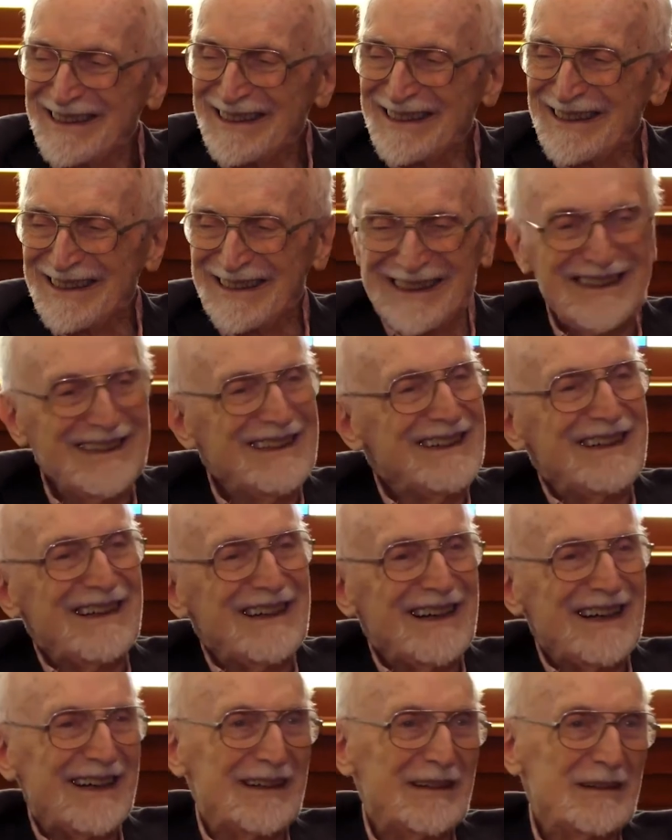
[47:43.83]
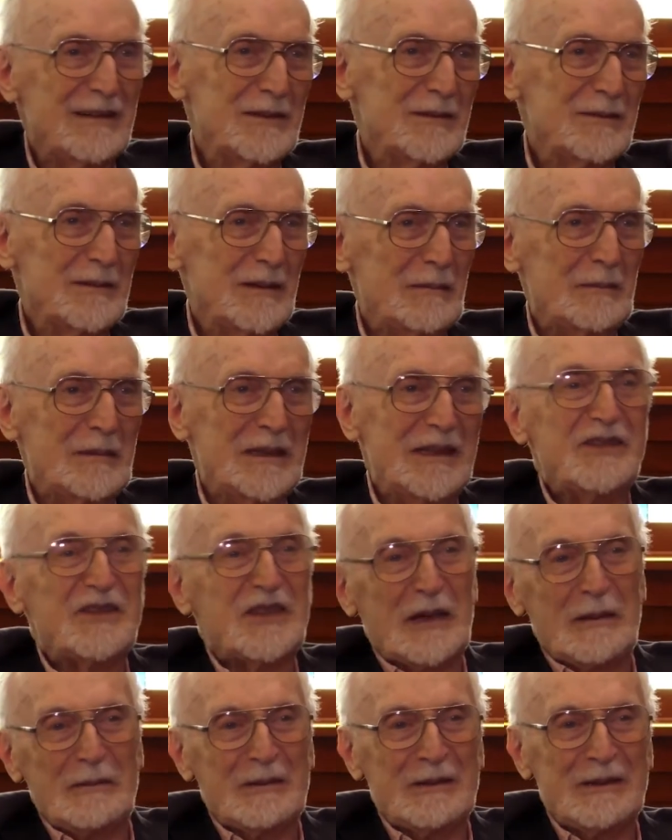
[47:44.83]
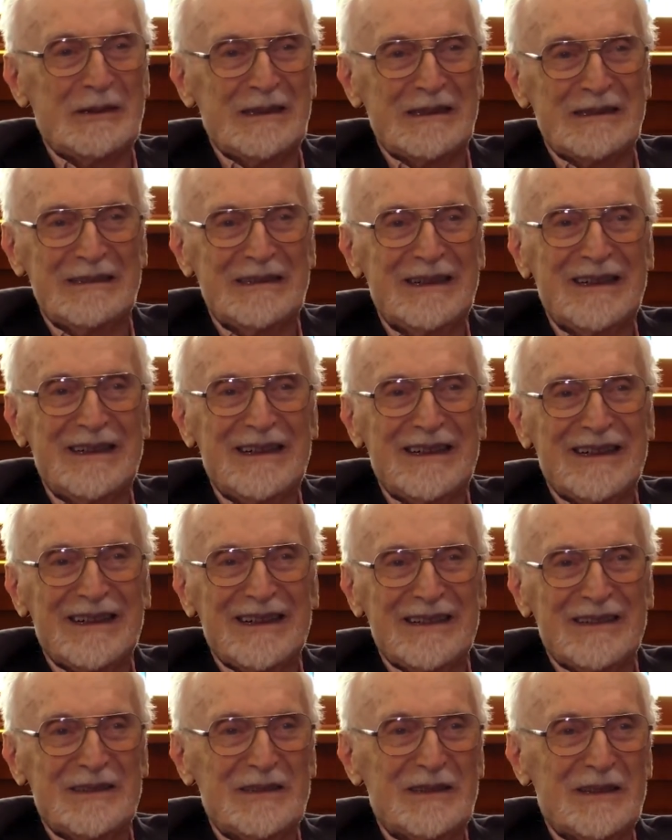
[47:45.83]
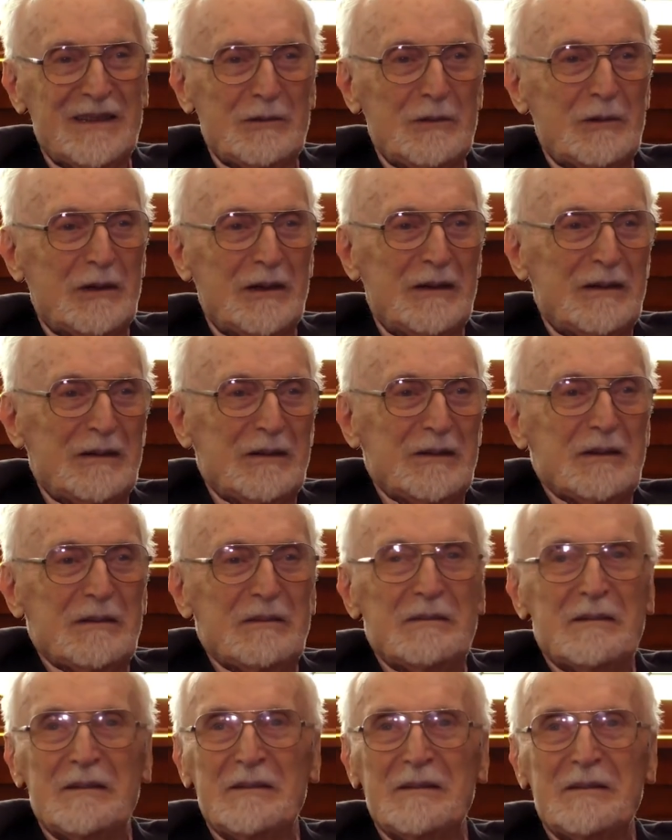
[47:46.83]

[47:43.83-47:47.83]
Uh, meet somebody, you uh,